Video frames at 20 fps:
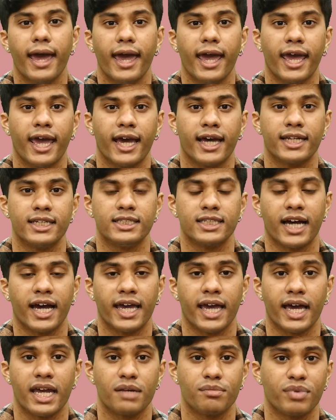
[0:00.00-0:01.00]
And
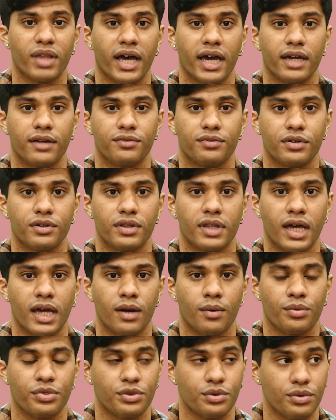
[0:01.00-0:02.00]
I had applied for
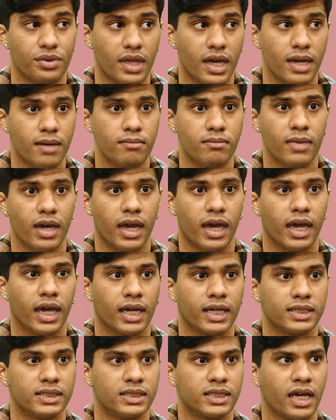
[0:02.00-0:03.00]
that through them,
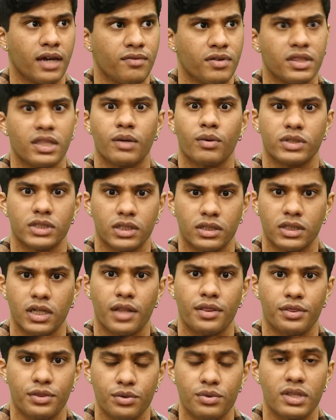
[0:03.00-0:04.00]
and everything was
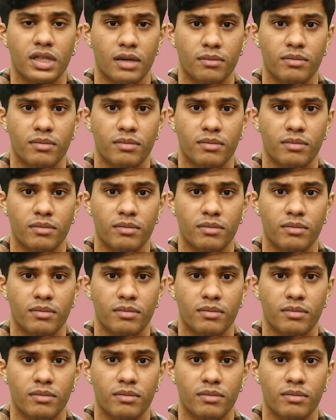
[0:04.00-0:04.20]
done through the